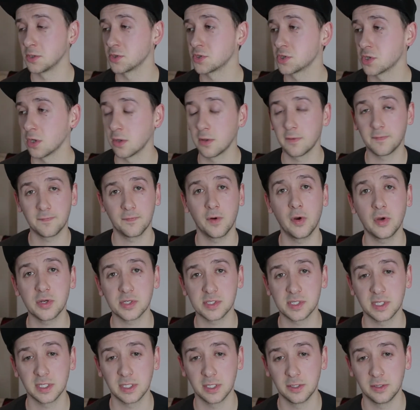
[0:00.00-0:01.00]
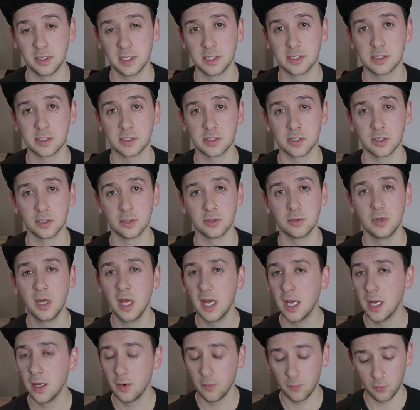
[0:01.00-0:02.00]
So the first thing you need to do,
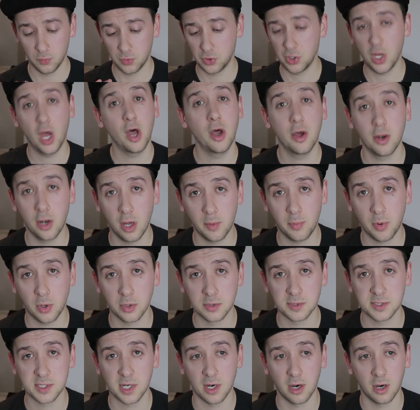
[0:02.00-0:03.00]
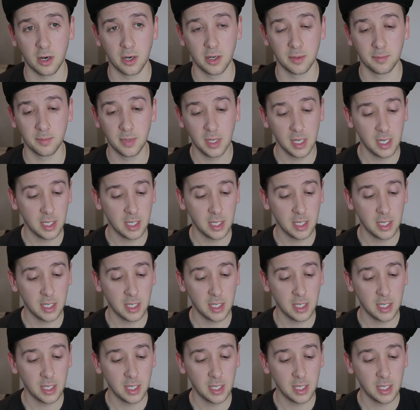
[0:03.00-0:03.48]
turn up on time,